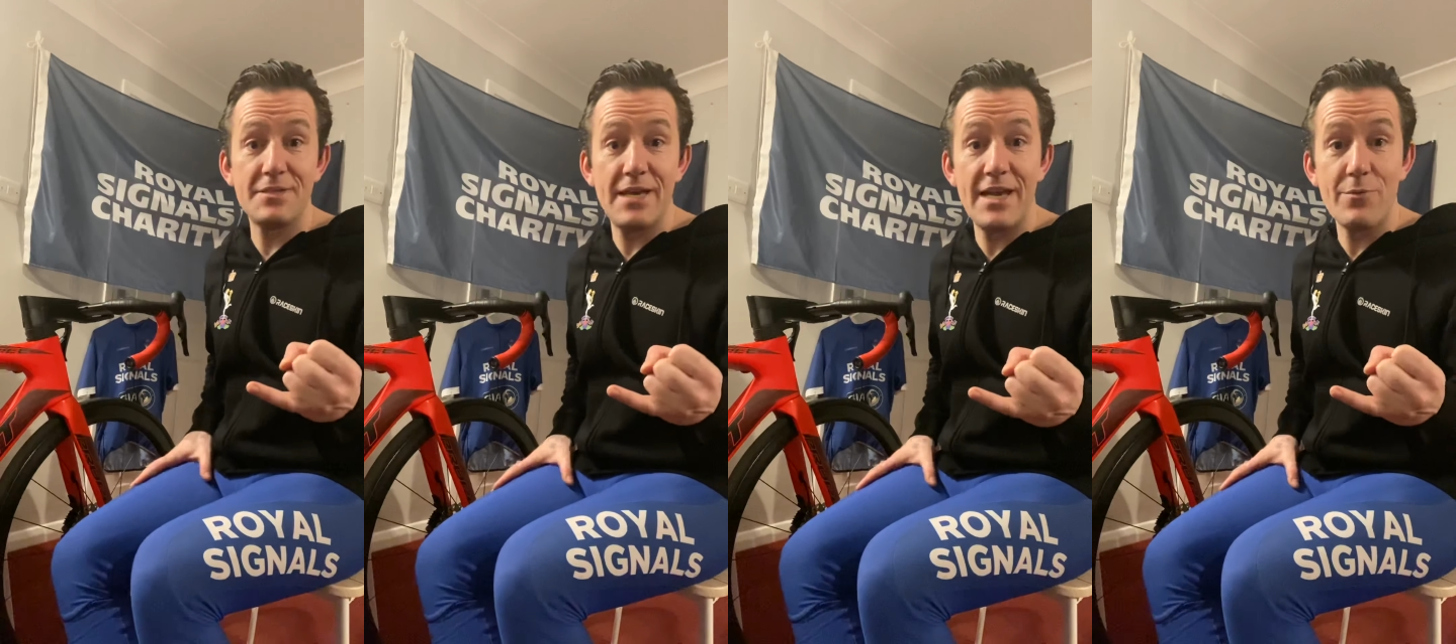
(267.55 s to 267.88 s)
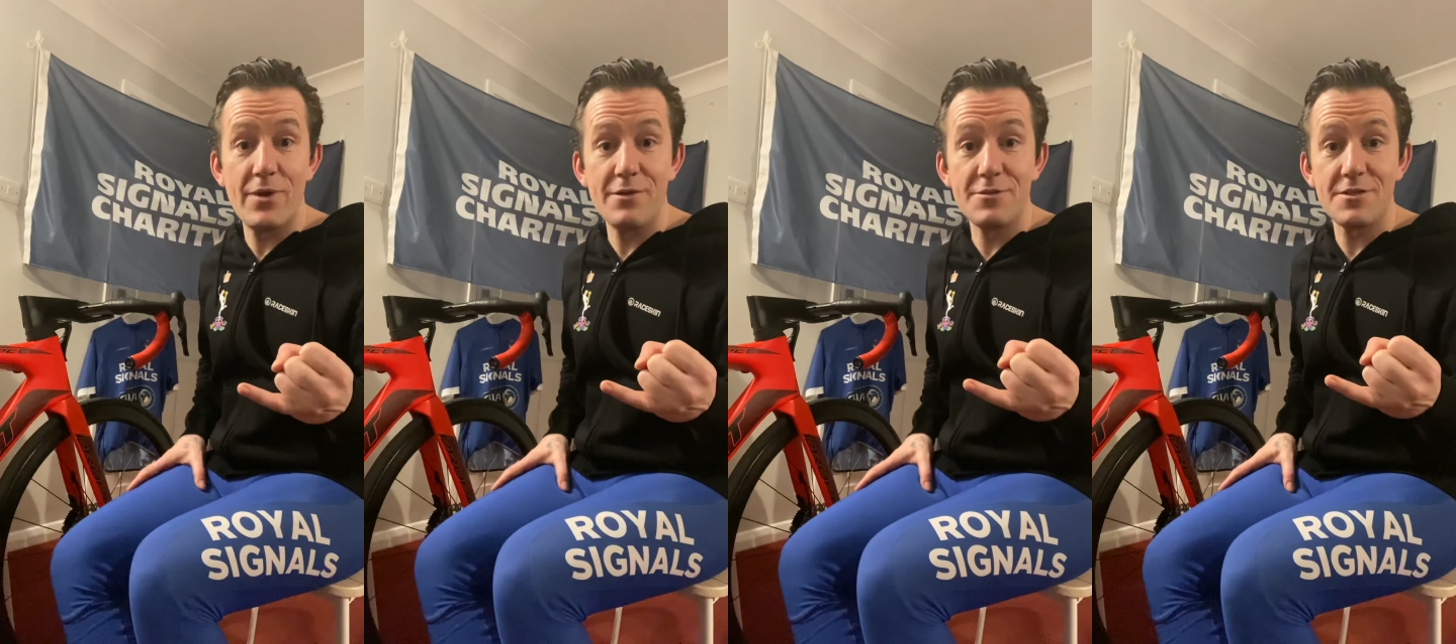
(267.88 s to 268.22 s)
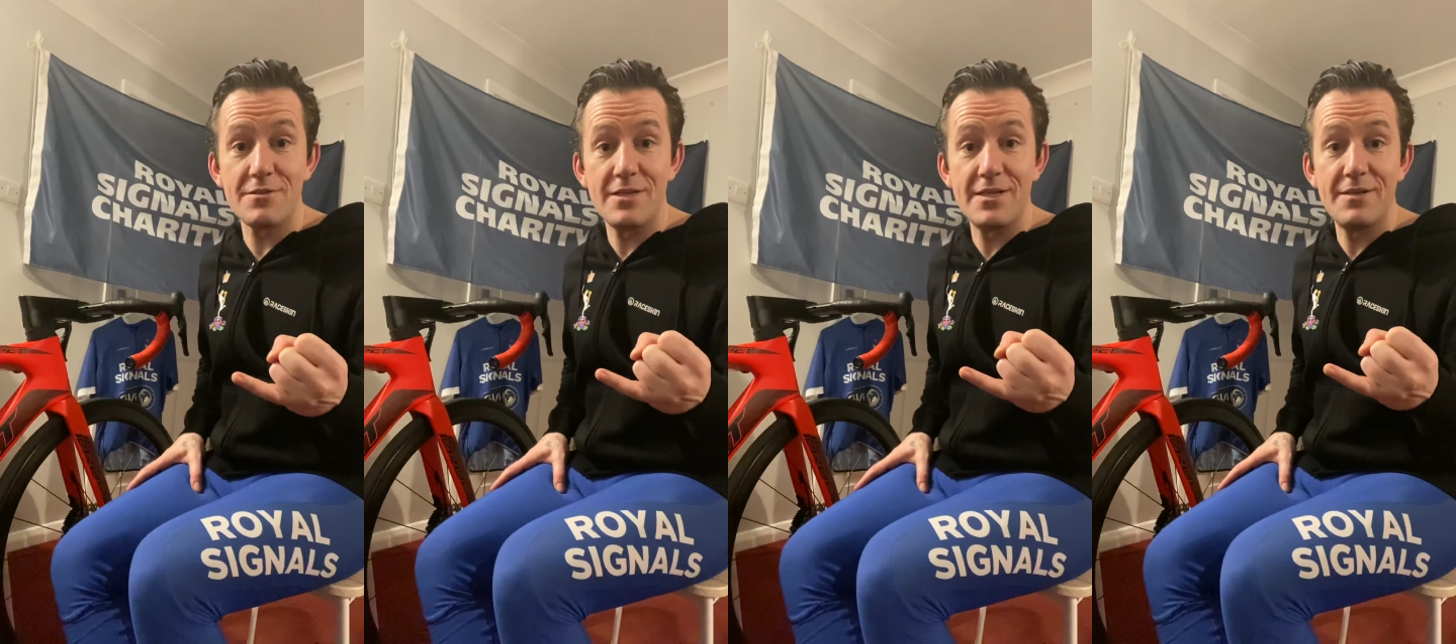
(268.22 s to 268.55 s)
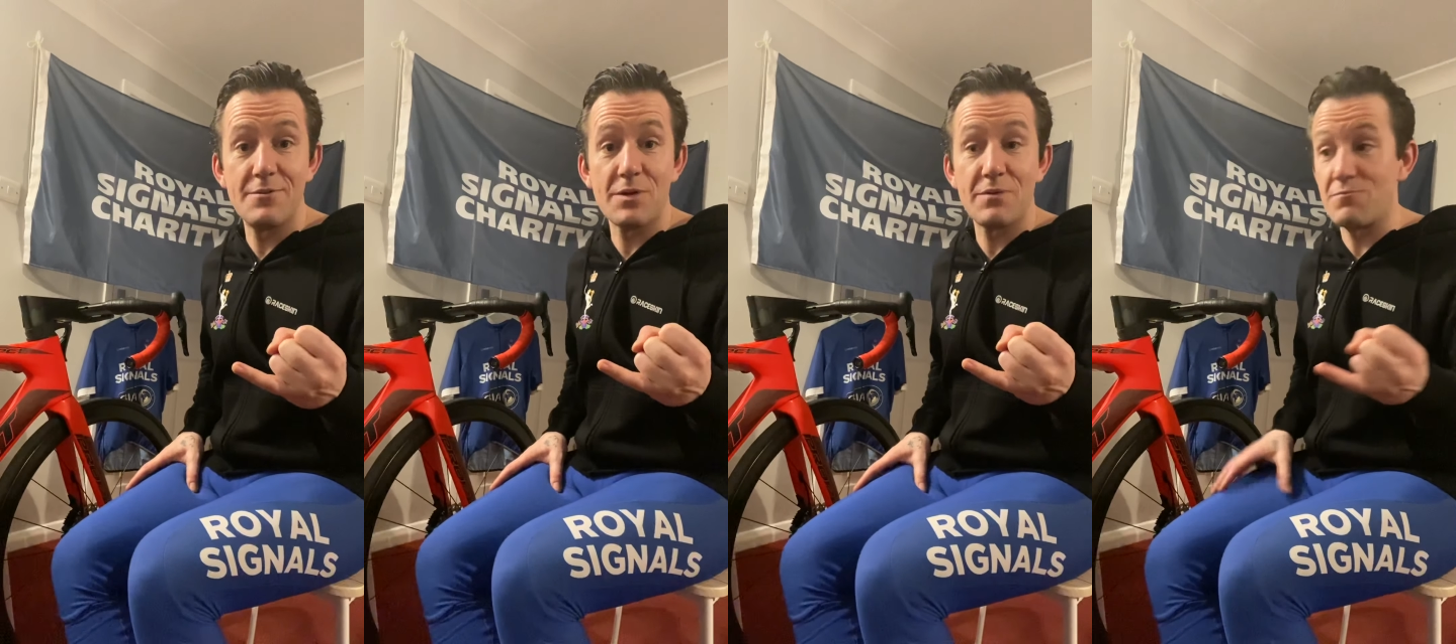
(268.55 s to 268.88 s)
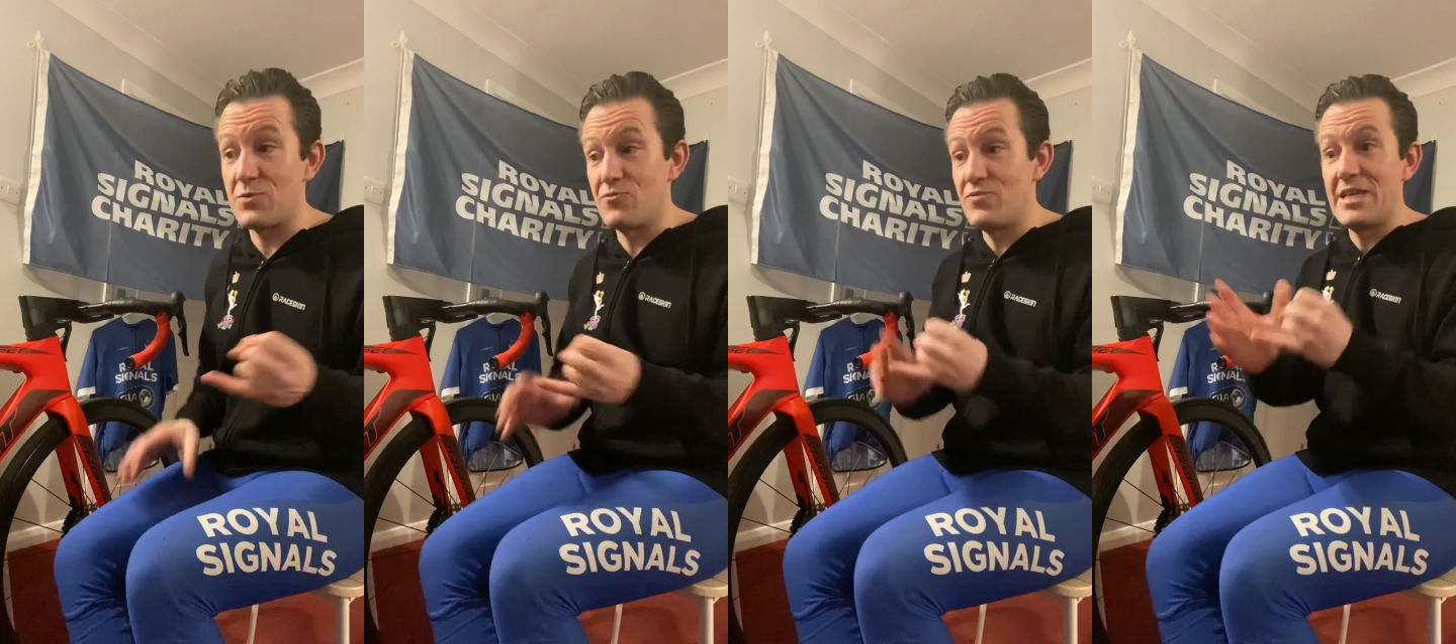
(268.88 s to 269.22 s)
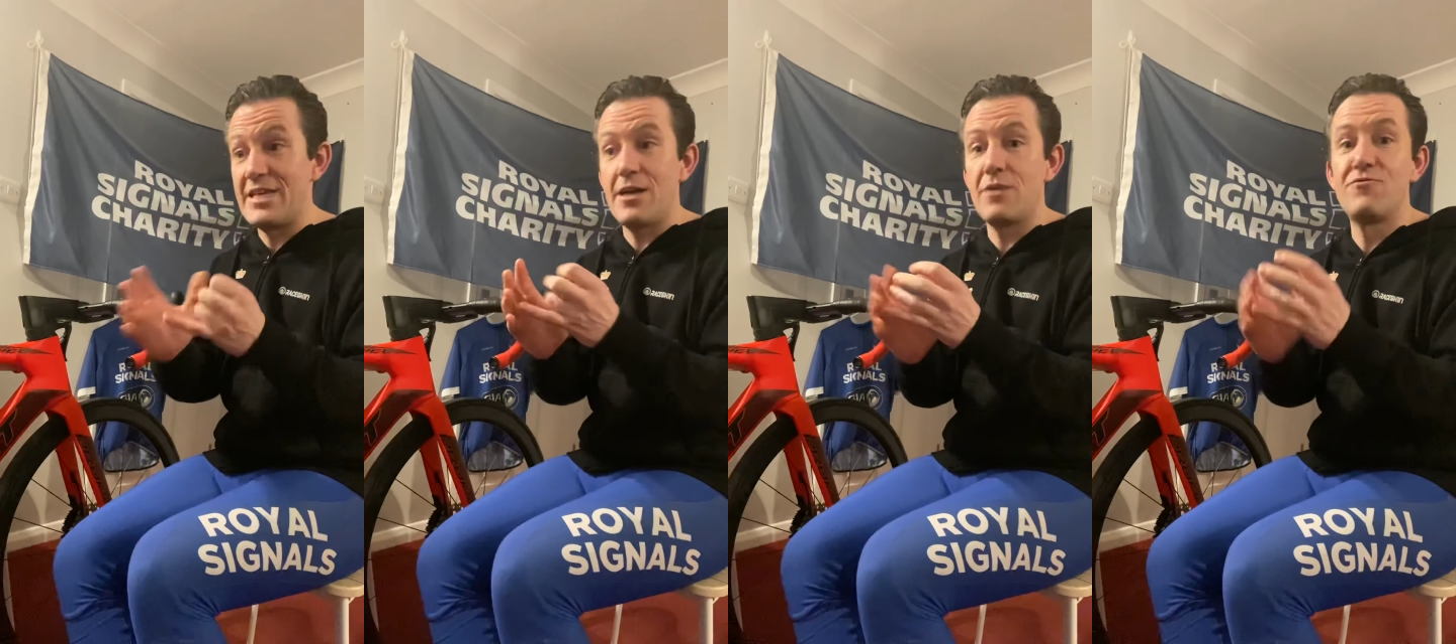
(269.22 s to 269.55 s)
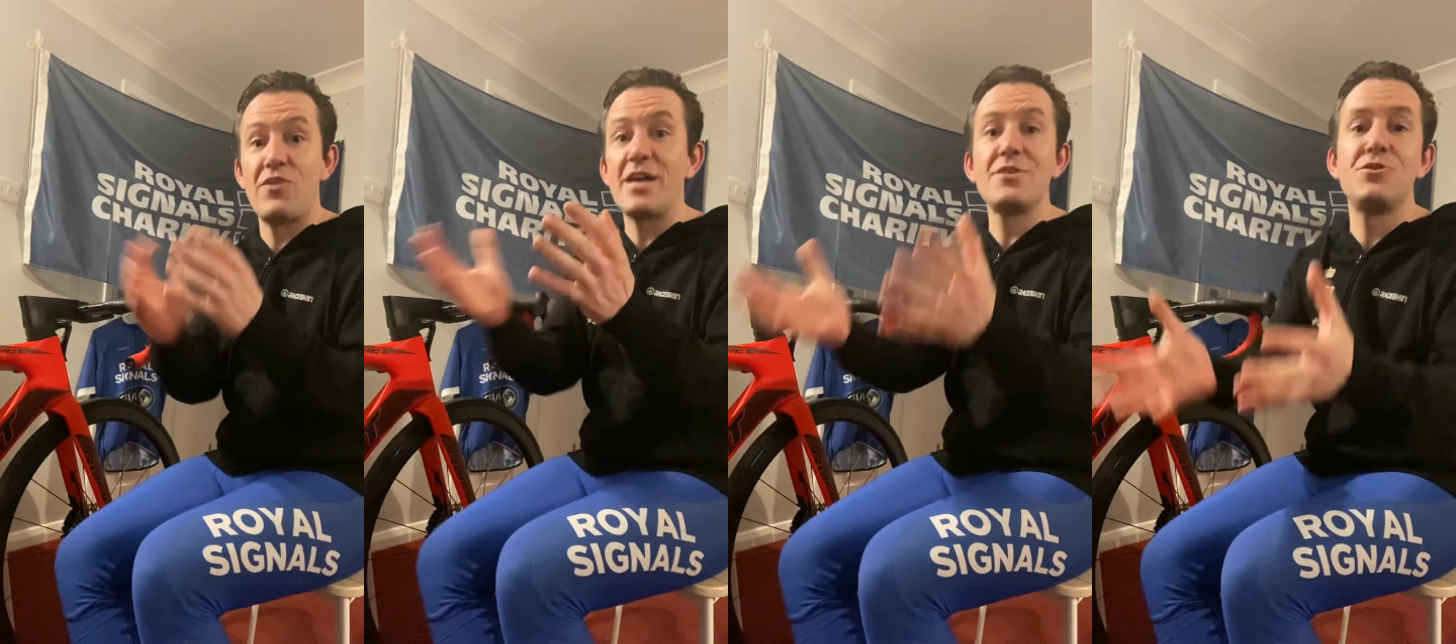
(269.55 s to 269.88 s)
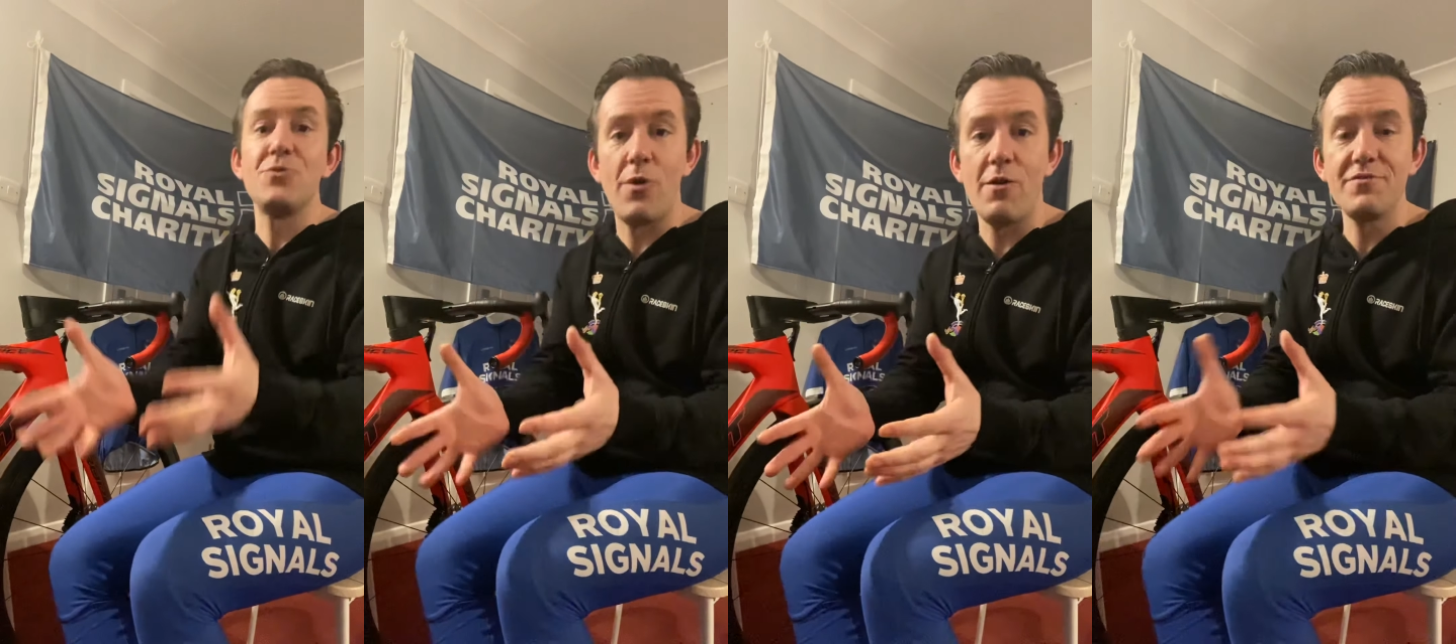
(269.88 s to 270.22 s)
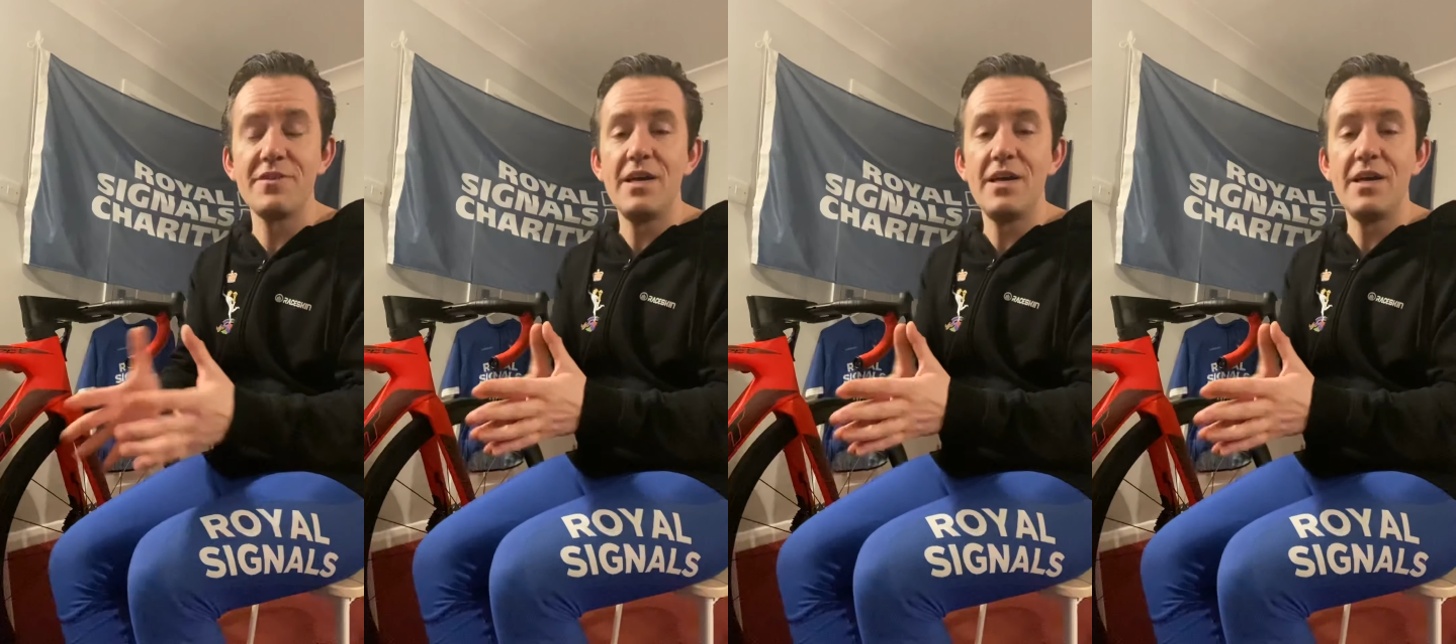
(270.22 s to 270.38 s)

anyone else can really advise you of.